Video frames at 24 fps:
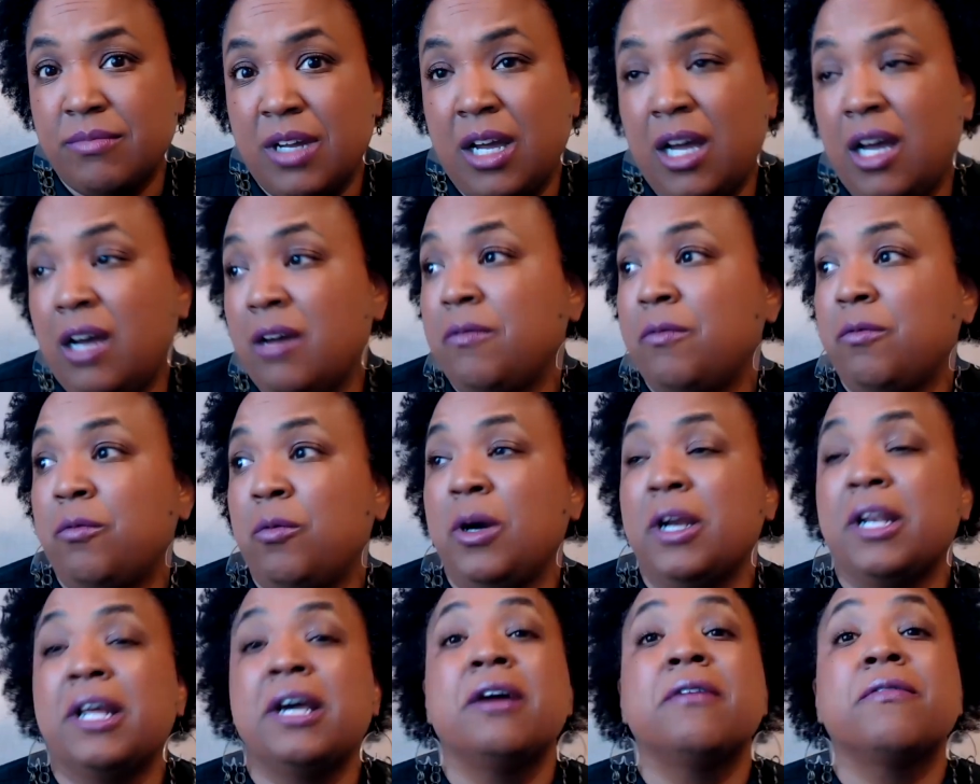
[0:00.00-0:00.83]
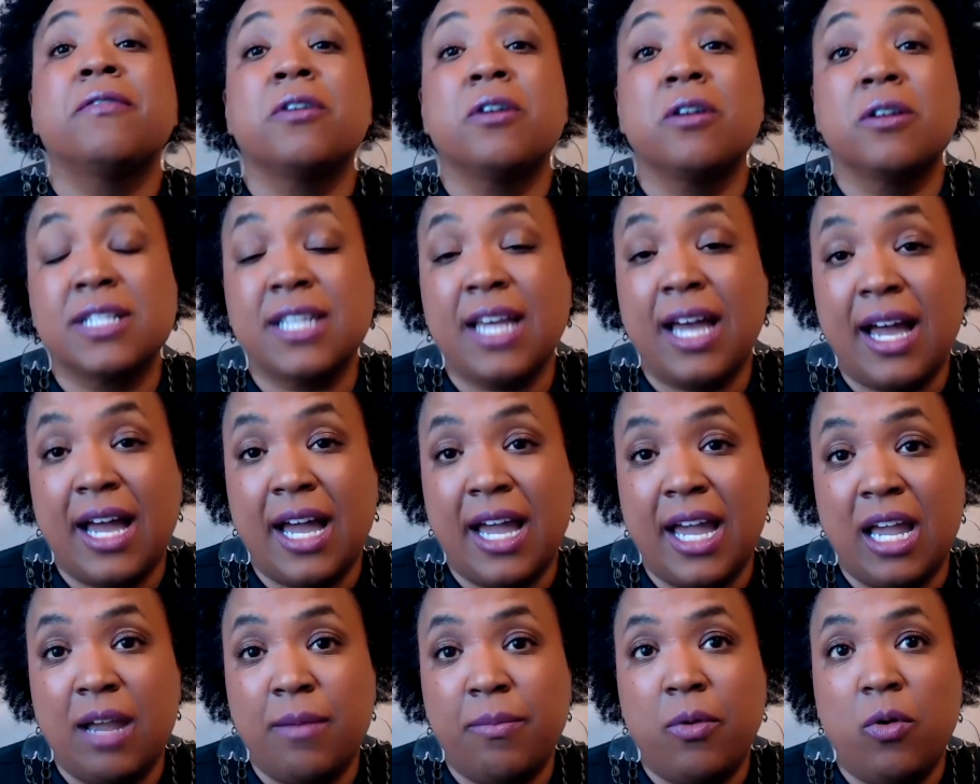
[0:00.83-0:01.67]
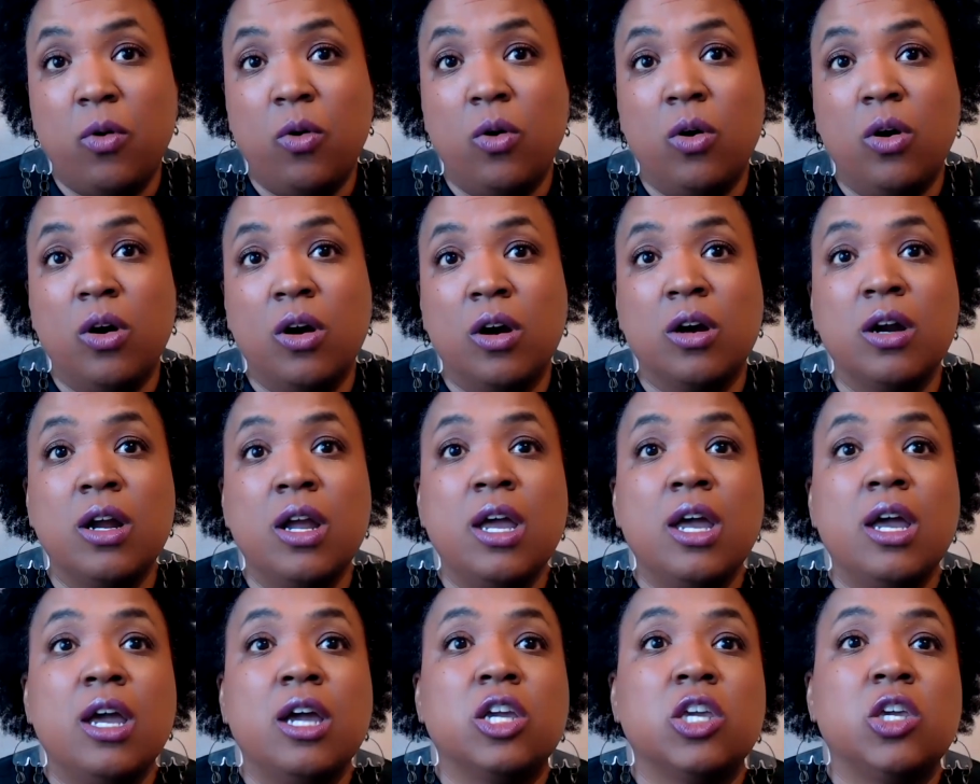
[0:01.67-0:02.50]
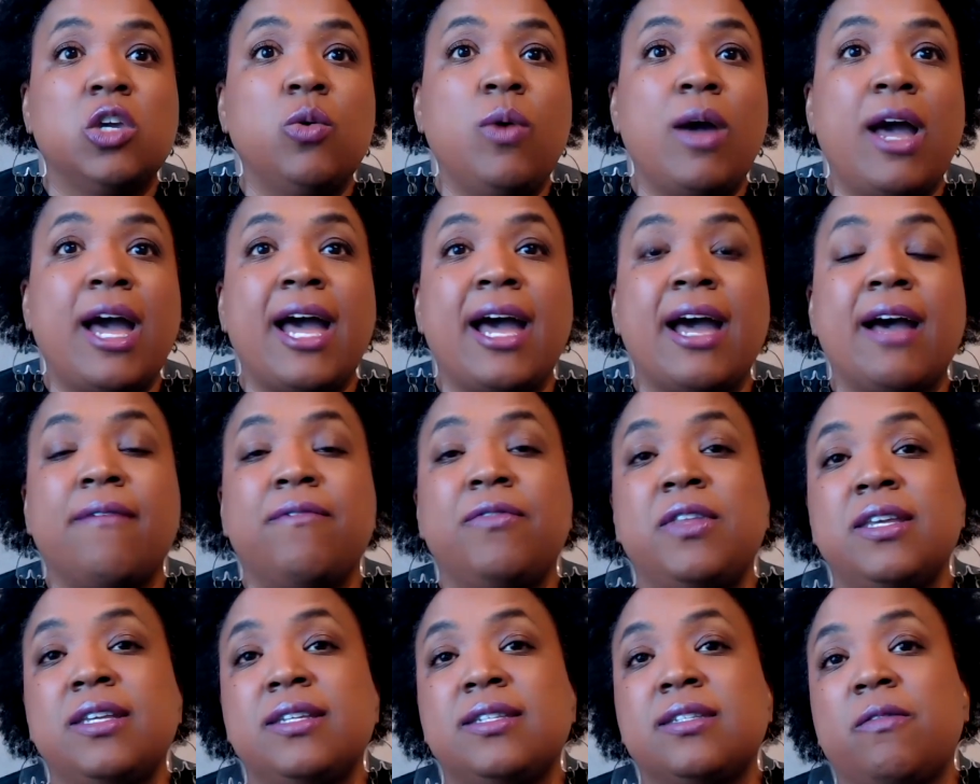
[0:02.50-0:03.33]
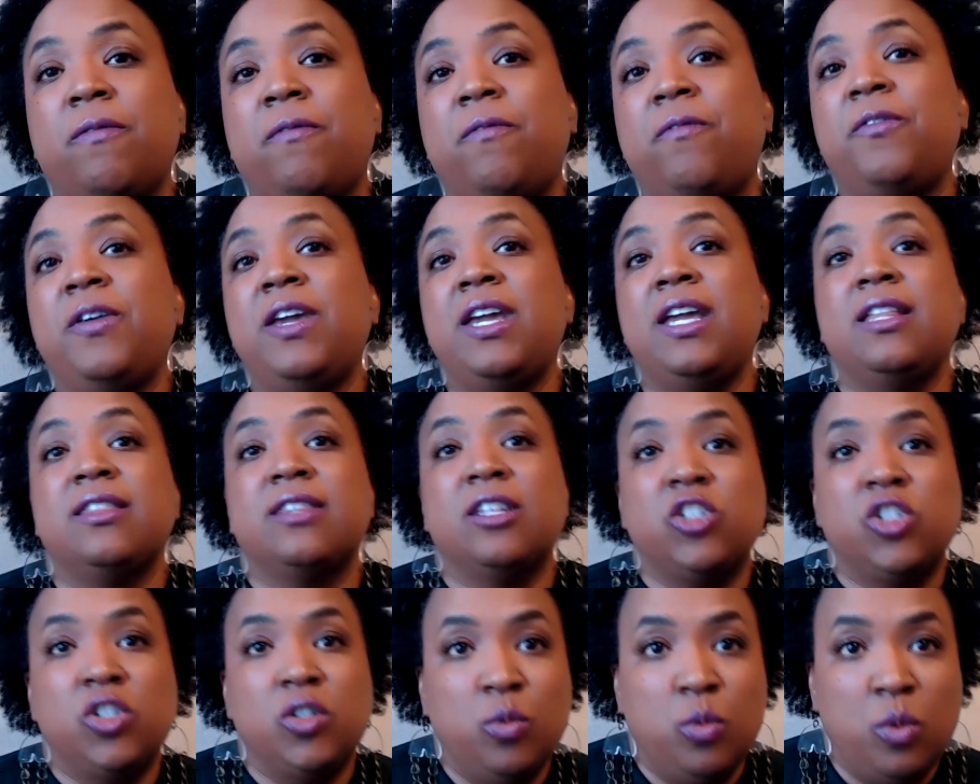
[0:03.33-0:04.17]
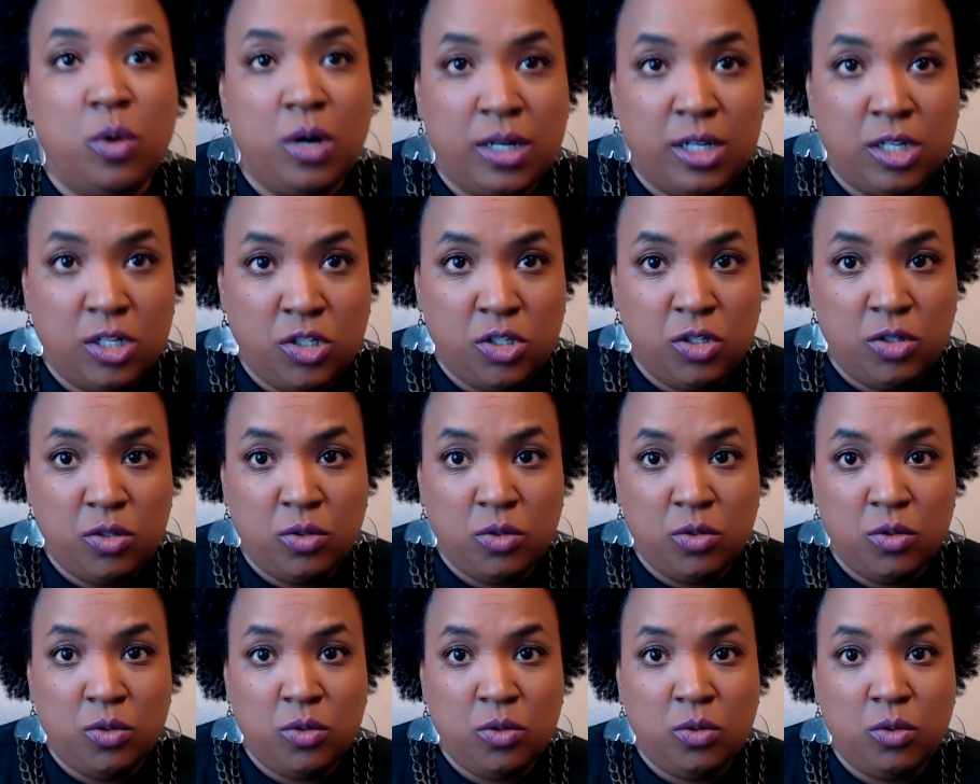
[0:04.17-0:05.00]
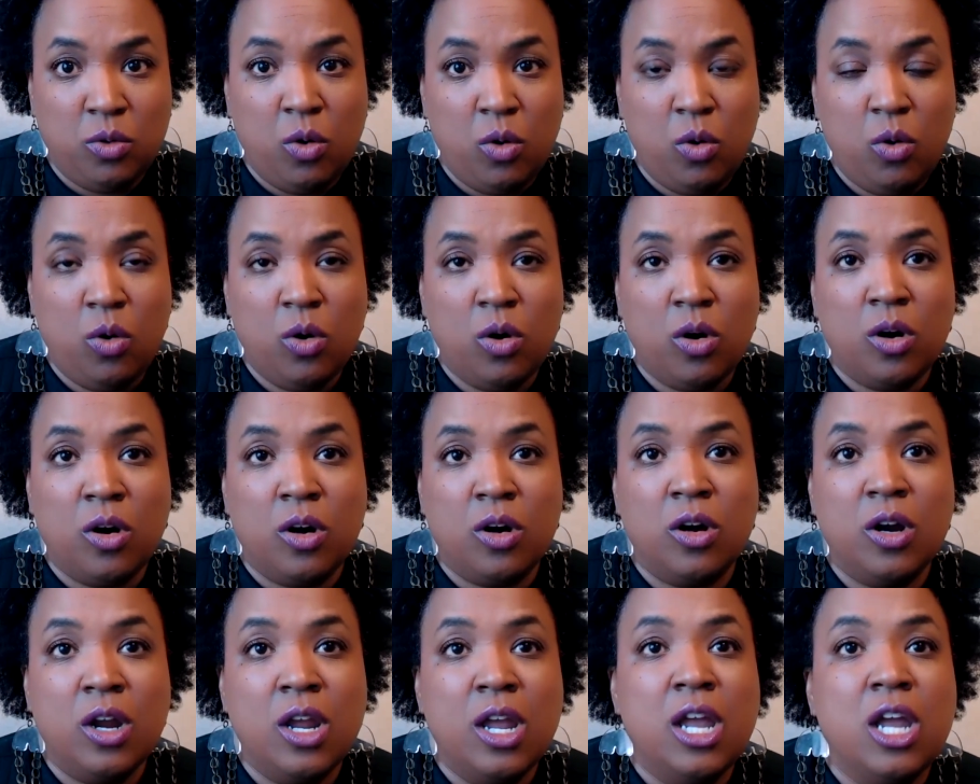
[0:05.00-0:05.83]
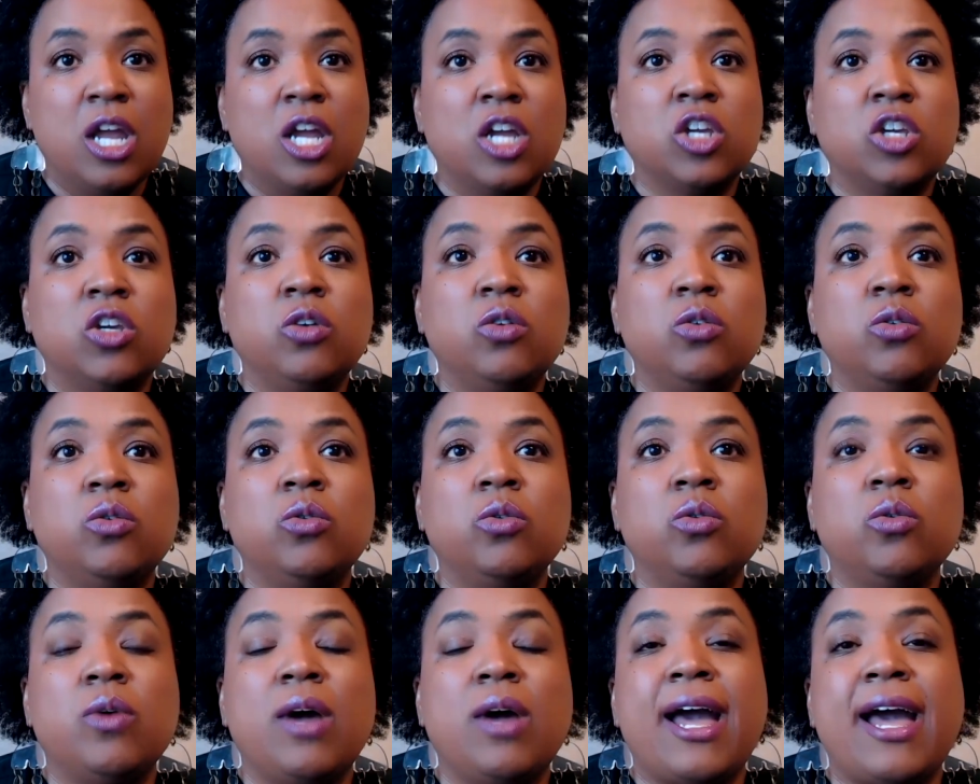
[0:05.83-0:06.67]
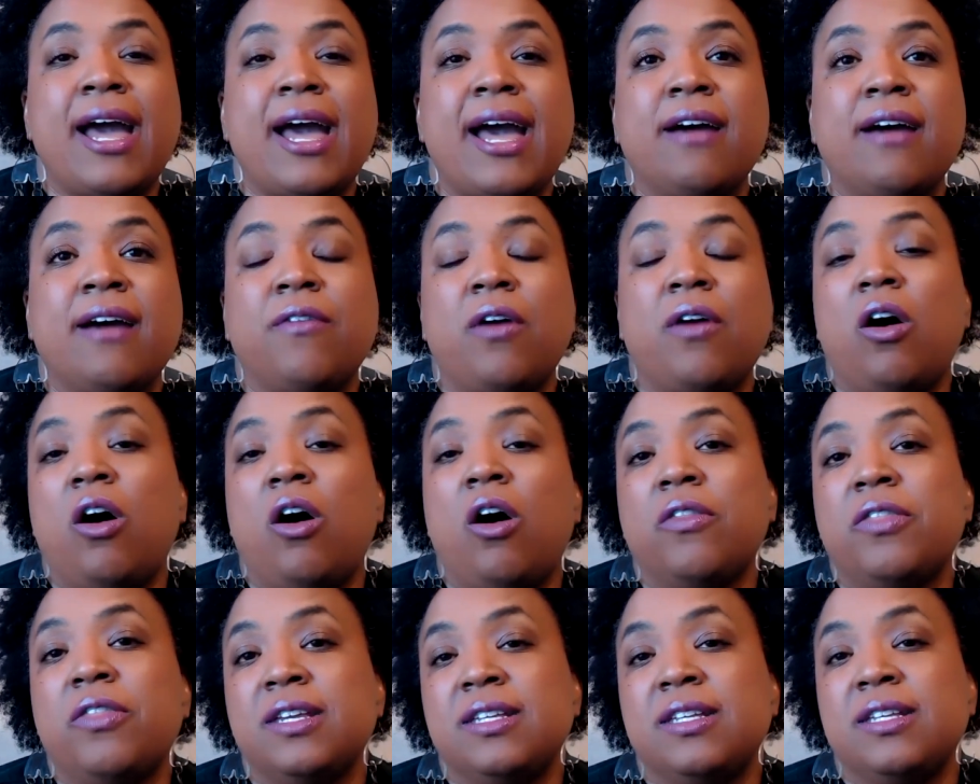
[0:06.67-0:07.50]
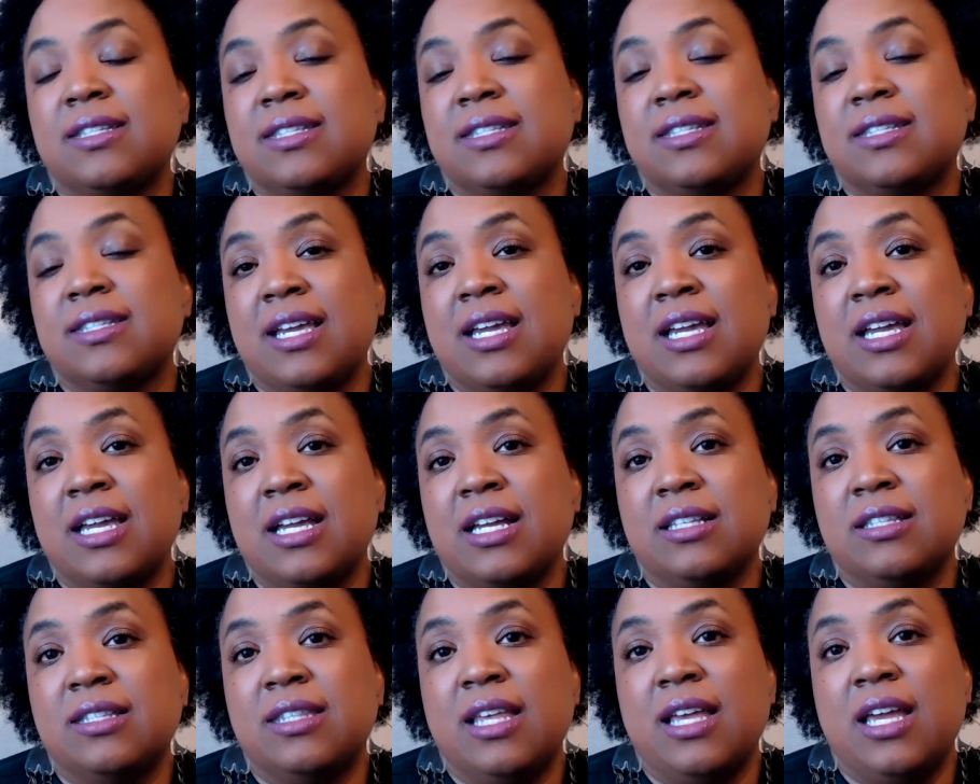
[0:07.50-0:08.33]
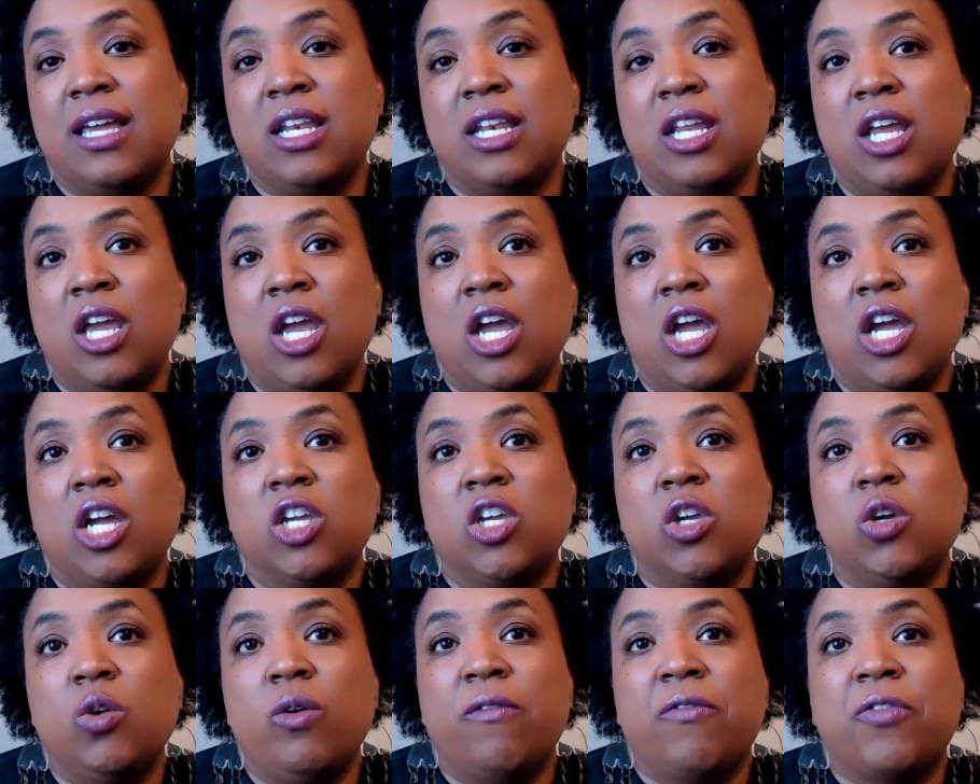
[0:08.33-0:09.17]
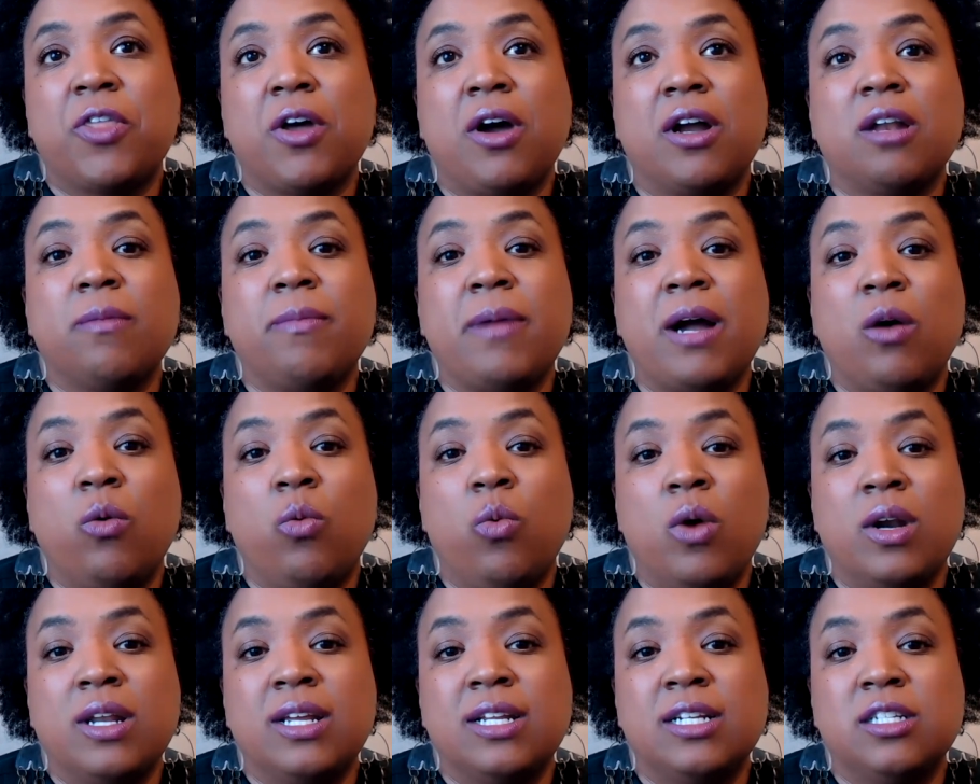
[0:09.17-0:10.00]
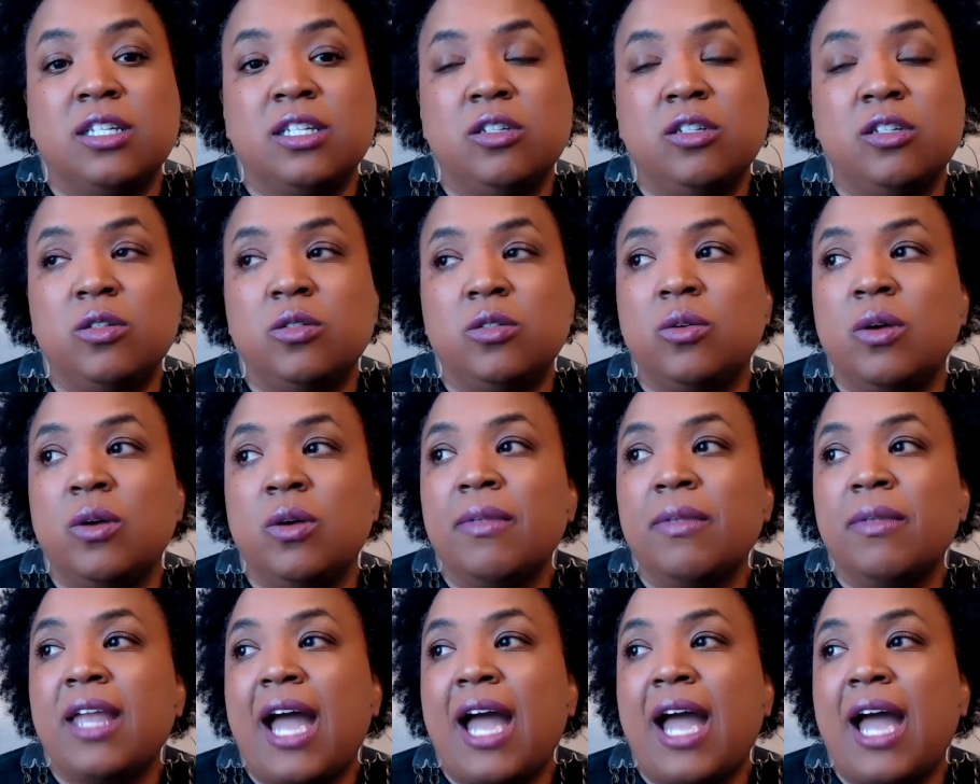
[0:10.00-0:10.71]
of whatever type, or you have this feat that you want to do, or you have all these things that you have thought about wanting to do.